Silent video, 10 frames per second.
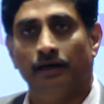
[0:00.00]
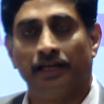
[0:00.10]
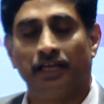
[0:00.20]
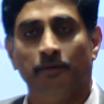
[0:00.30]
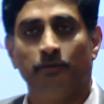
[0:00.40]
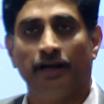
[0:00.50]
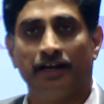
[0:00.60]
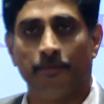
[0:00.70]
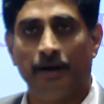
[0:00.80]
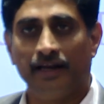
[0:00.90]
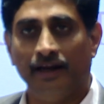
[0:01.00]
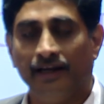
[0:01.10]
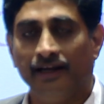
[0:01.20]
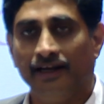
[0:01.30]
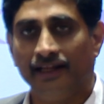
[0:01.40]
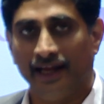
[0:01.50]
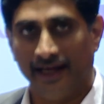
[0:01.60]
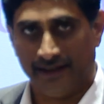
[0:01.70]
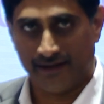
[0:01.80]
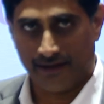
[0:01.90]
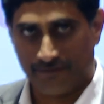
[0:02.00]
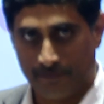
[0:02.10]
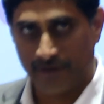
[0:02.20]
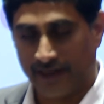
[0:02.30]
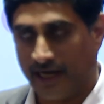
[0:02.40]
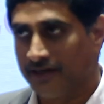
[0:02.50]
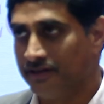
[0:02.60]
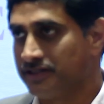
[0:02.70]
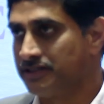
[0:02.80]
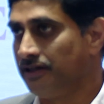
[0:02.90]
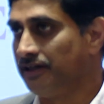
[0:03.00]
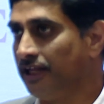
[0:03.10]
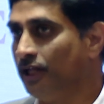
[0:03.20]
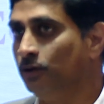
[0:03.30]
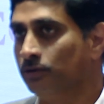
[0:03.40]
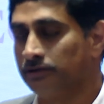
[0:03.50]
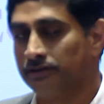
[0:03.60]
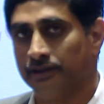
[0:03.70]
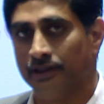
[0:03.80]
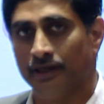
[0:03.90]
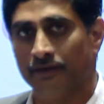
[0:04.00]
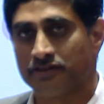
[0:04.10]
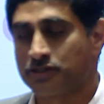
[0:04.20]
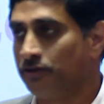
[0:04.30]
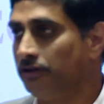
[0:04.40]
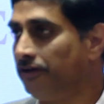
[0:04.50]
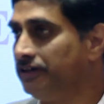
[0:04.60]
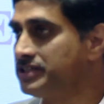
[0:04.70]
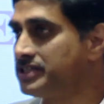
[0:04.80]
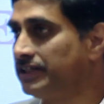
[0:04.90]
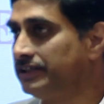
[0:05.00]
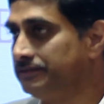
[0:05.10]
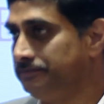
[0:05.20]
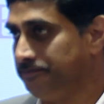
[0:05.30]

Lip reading: I came to Hyderabad in 1988 after my graduation at Telur, Subadar district.